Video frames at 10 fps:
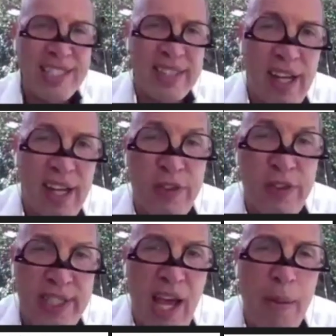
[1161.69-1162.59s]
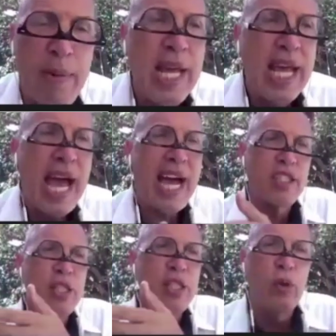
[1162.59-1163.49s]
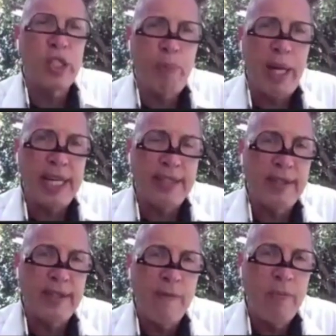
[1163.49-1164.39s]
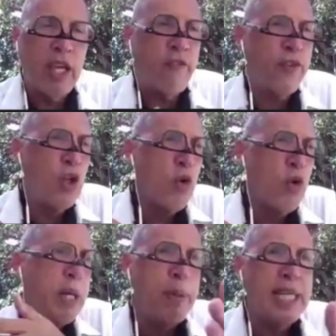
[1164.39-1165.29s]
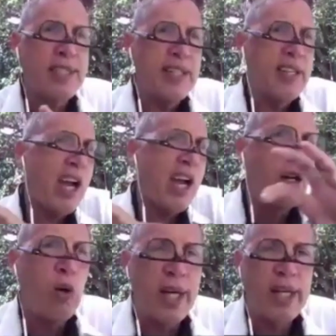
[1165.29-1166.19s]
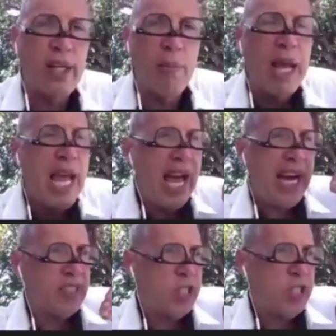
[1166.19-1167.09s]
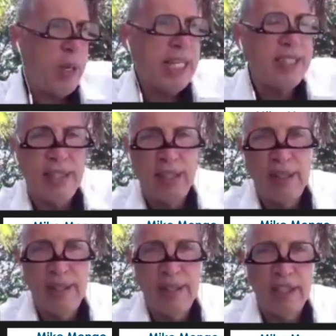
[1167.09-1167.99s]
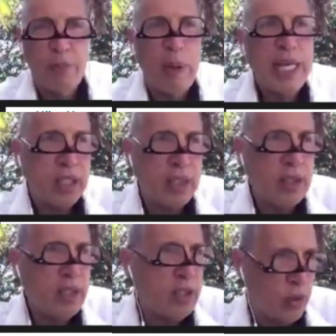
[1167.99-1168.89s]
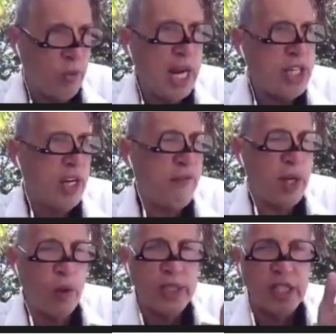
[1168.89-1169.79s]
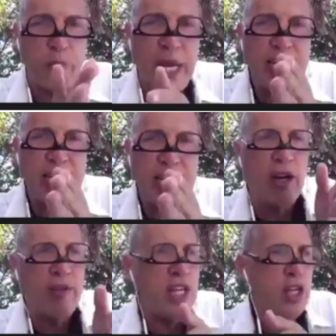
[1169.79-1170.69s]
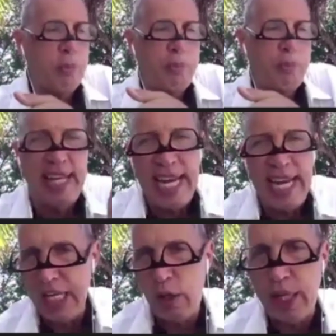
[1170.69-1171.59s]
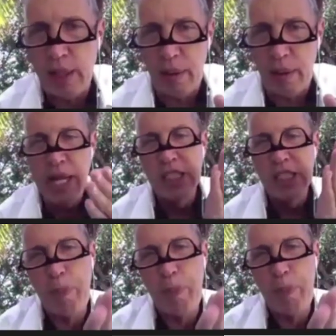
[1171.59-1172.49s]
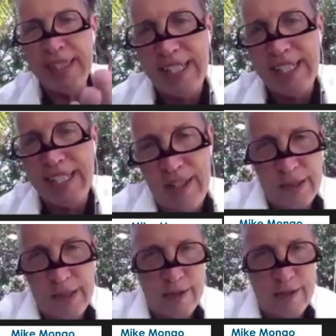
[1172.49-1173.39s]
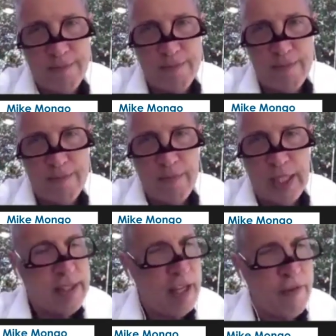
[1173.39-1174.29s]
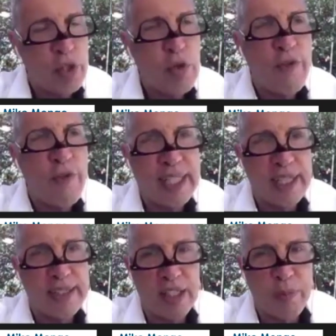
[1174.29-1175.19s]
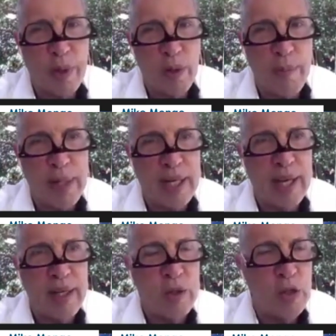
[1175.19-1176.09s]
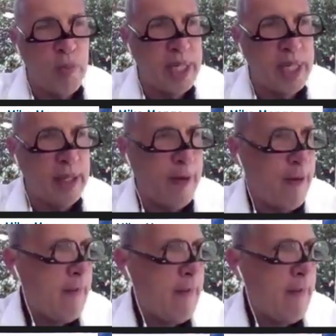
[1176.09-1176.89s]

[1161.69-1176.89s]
facet of STEM has to do with space. If UPB's entire curriculum had a space direction, if there was a space minor that you could apply to any curriculum, space textiles, because they have a terrific textiles program at UPD,